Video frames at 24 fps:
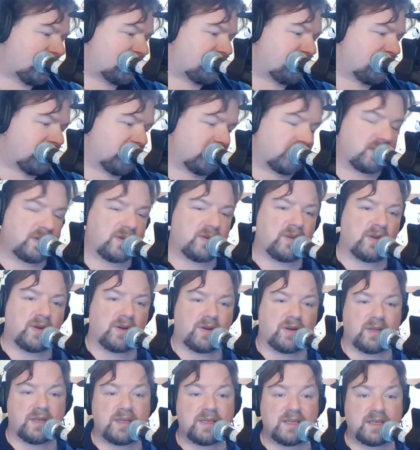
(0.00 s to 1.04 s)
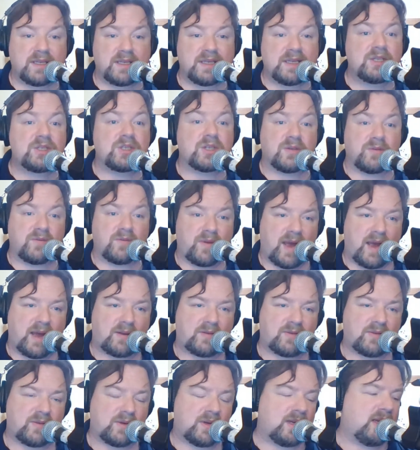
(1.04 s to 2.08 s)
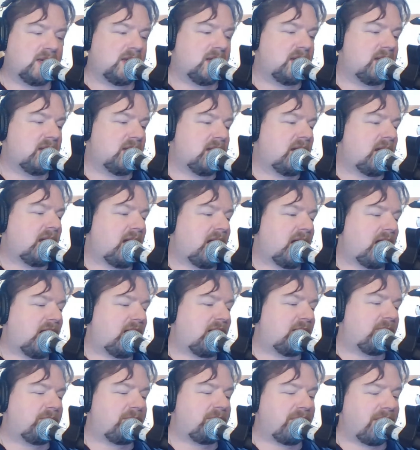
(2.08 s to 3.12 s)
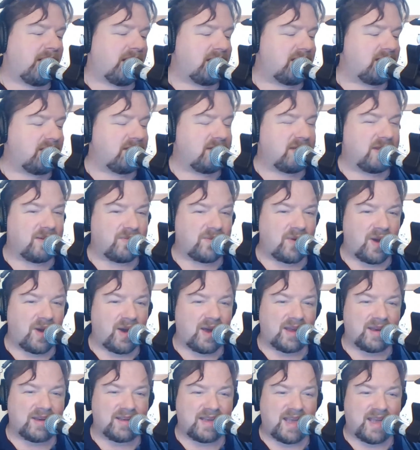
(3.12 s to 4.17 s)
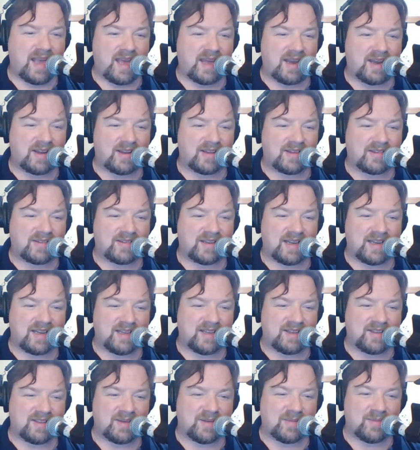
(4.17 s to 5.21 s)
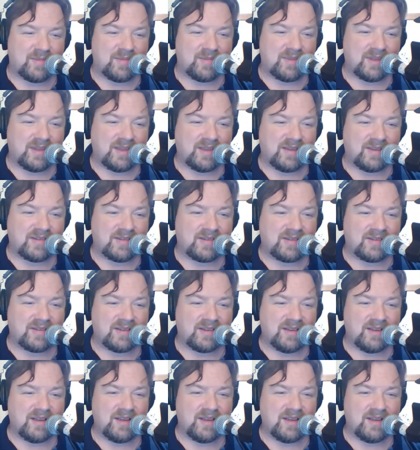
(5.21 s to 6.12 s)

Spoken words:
is built in their Indonesian factory, but they've got Canada sending them these